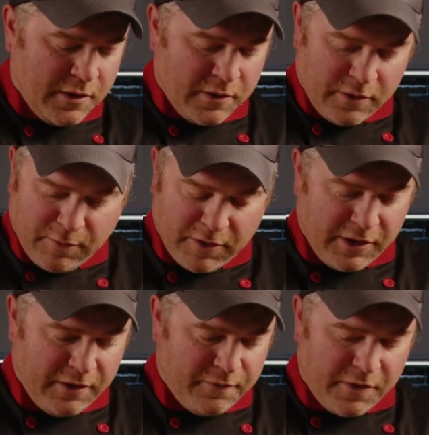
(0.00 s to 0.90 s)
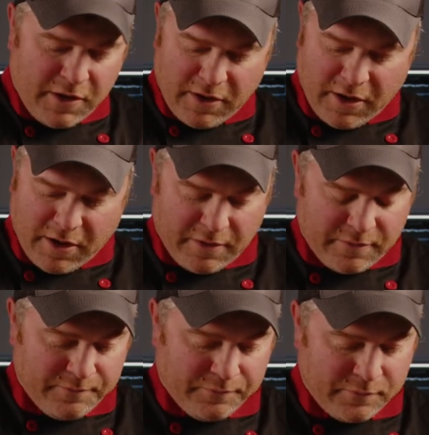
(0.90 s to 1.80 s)
you want to leave the, I
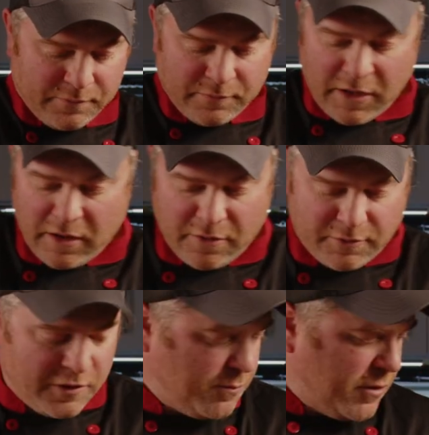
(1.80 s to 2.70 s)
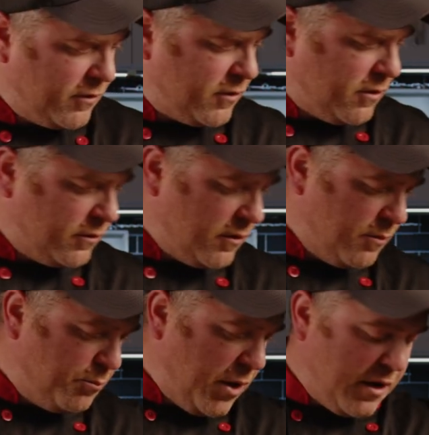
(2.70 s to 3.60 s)
don't know what this part's called, the butt